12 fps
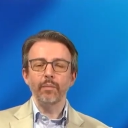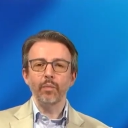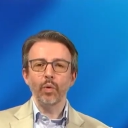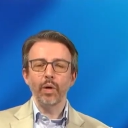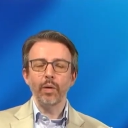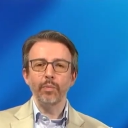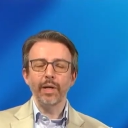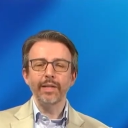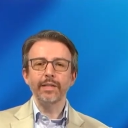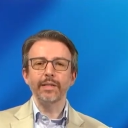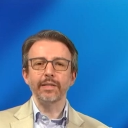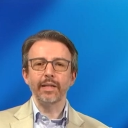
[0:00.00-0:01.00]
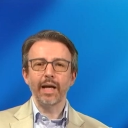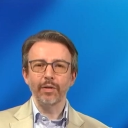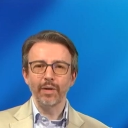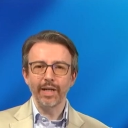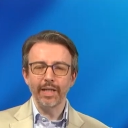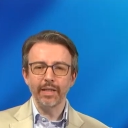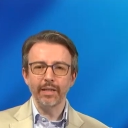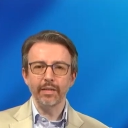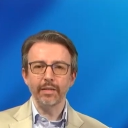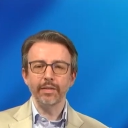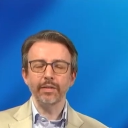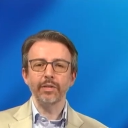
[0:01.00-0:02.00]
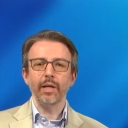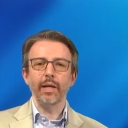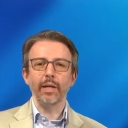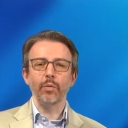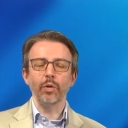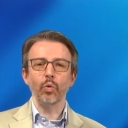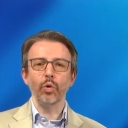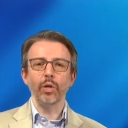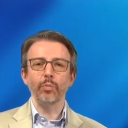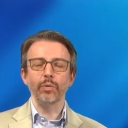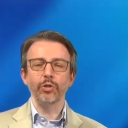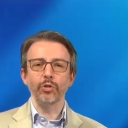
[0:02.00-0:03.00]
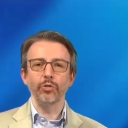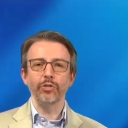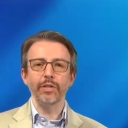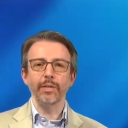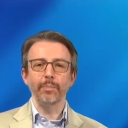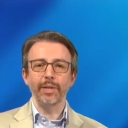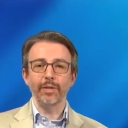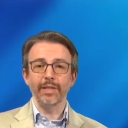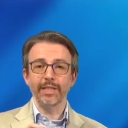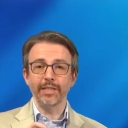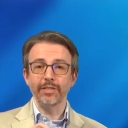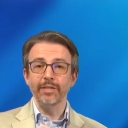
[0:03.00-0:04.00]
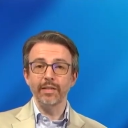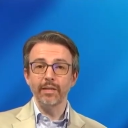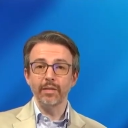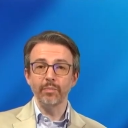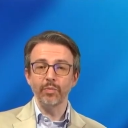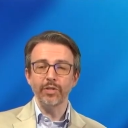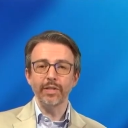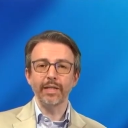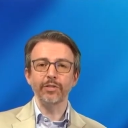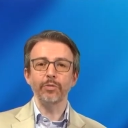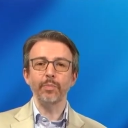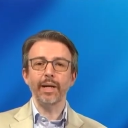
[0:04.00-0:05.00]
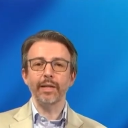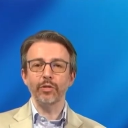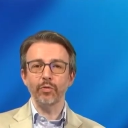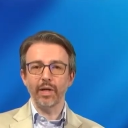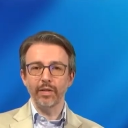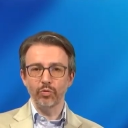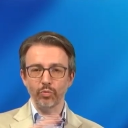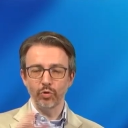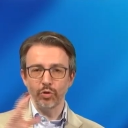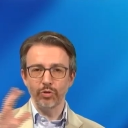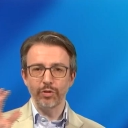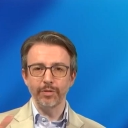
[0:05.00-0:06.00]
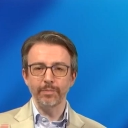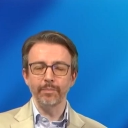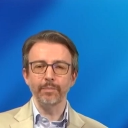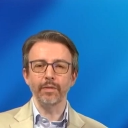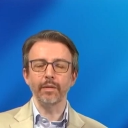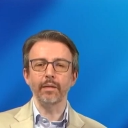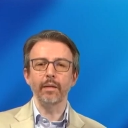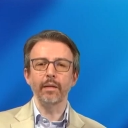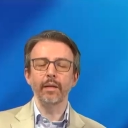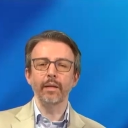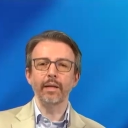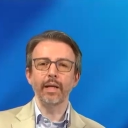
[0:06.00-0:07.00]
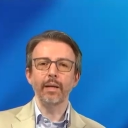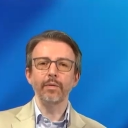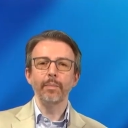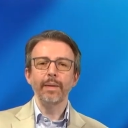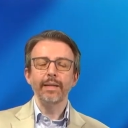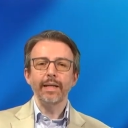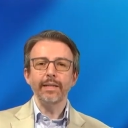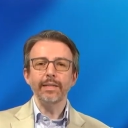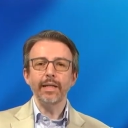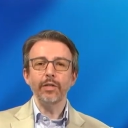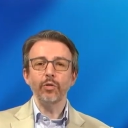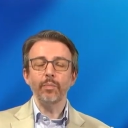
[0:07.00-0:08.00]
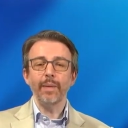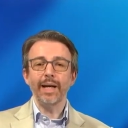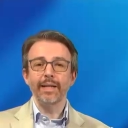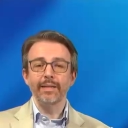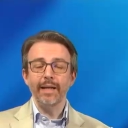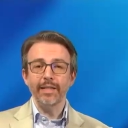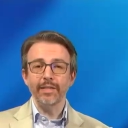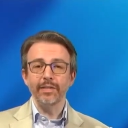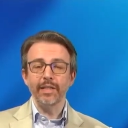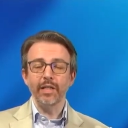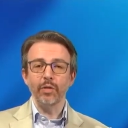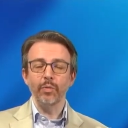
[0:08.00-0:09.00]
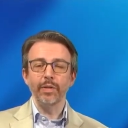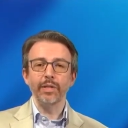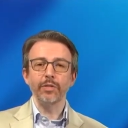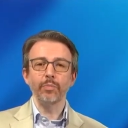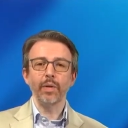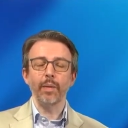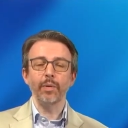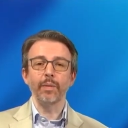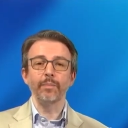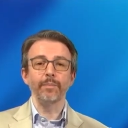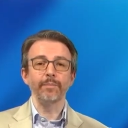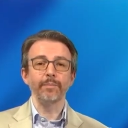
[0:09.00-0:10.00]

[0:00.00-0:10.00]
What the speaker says: Oil prices skyrocketed, starting with oil produced in the Middle East, which then spread throughout the world. Governments and central banks had to deal with this problem.